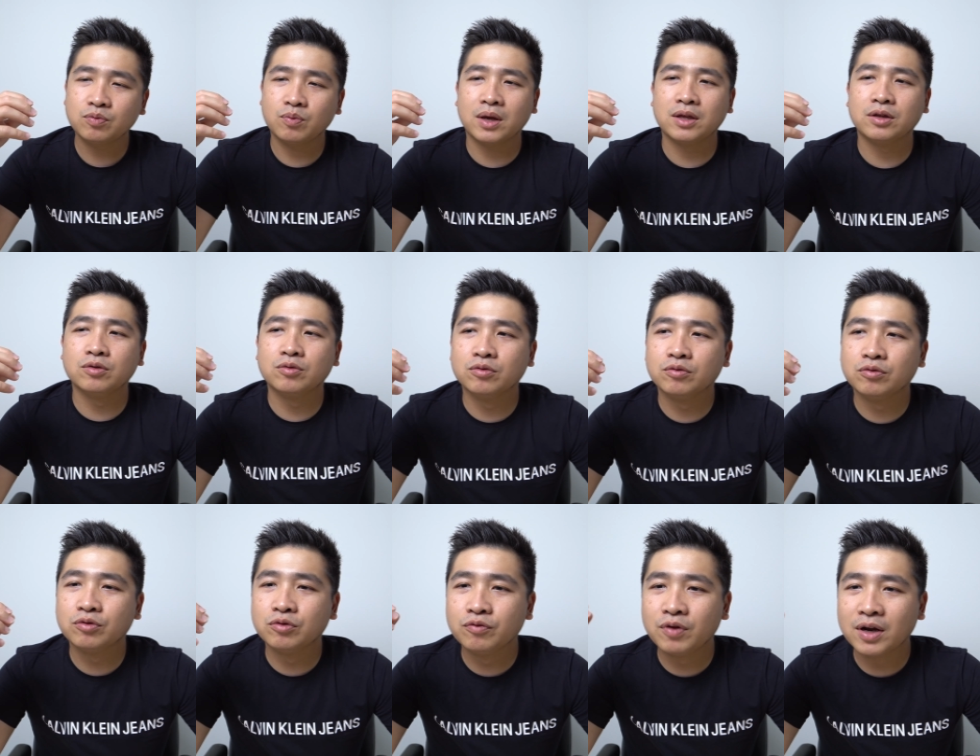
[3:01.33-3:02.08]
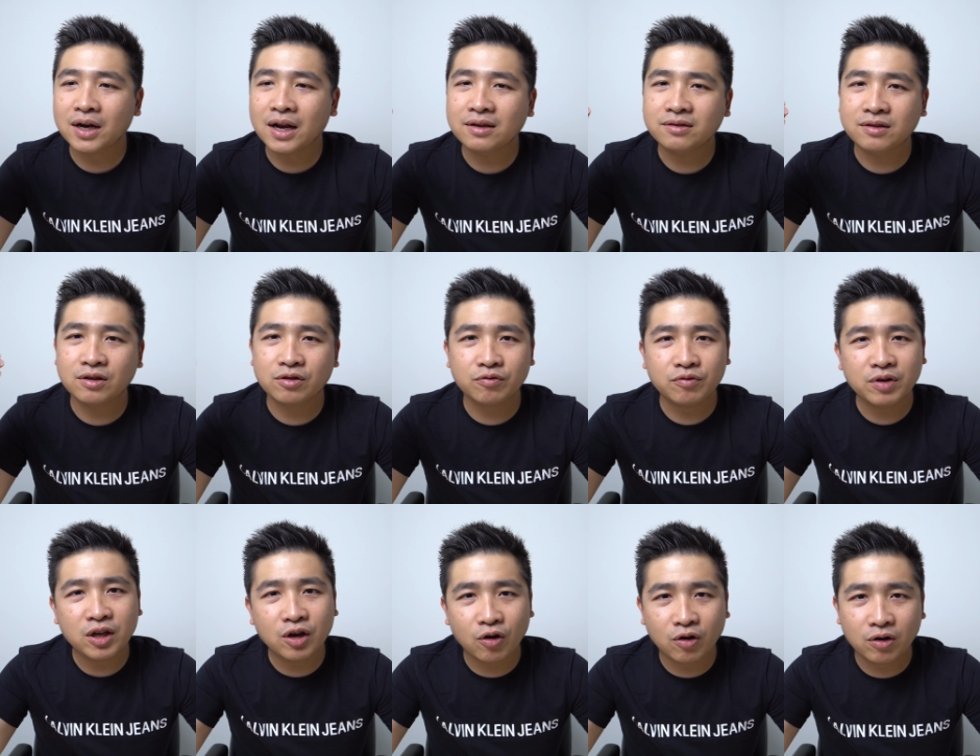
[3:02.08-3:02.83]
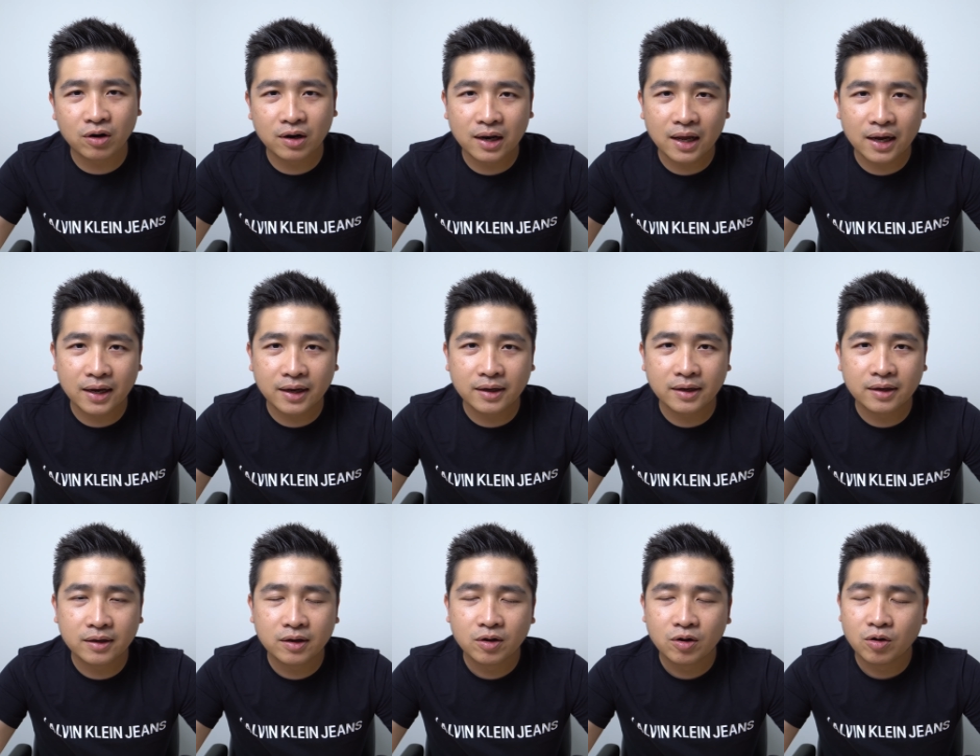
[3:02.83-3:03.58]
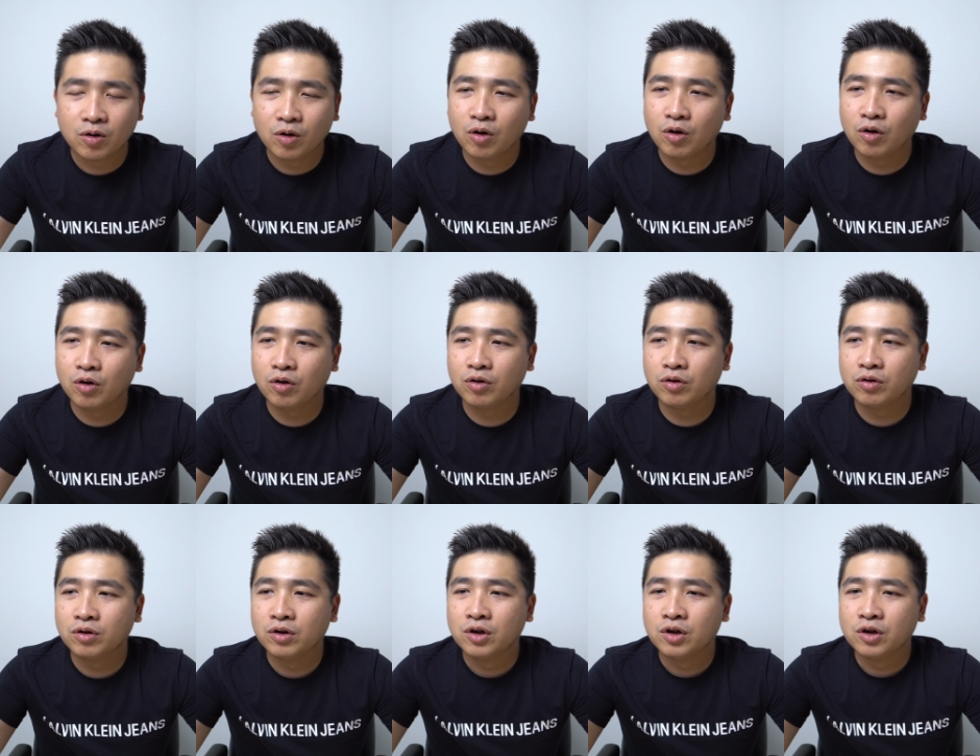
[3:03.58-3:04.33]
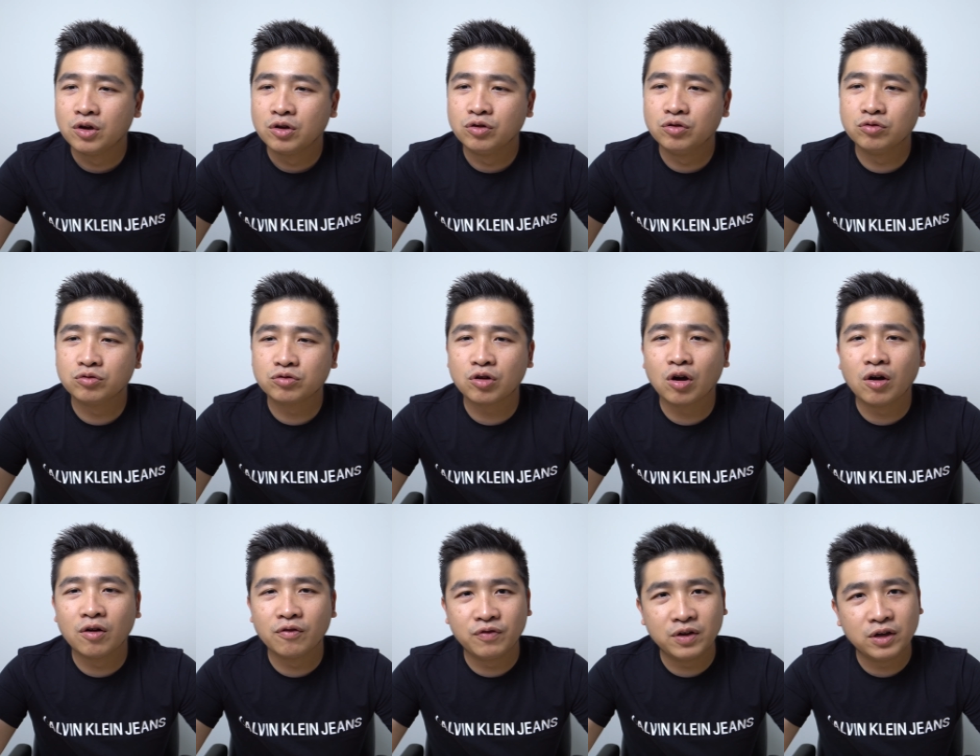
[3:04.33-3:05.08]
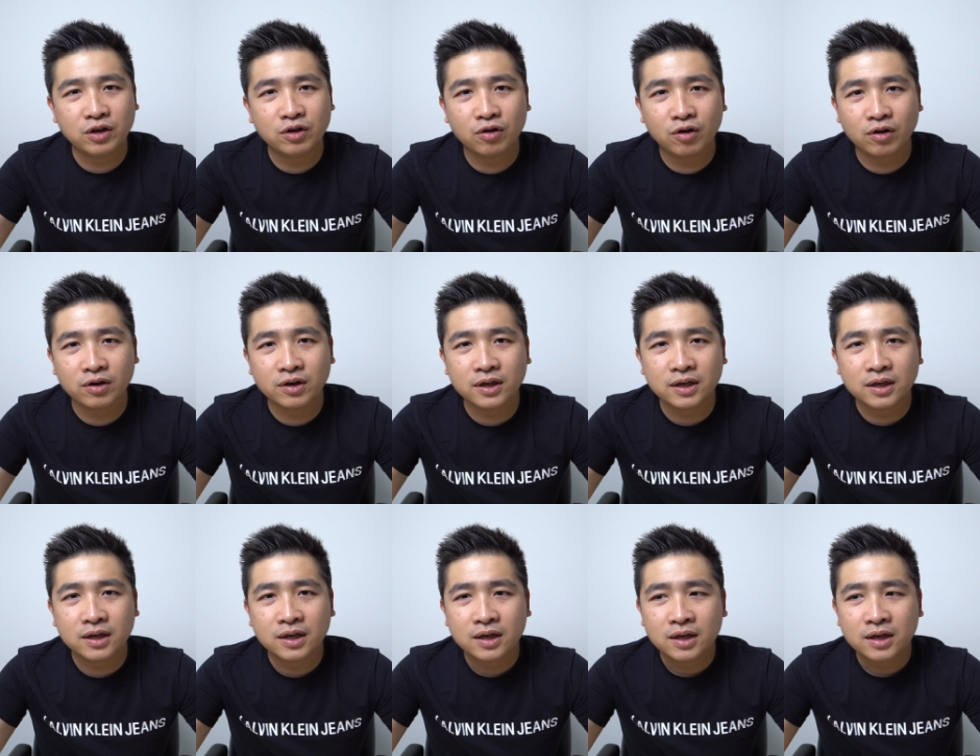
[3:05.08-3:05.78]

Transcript: when you realize that you read it online or you saw a video on it,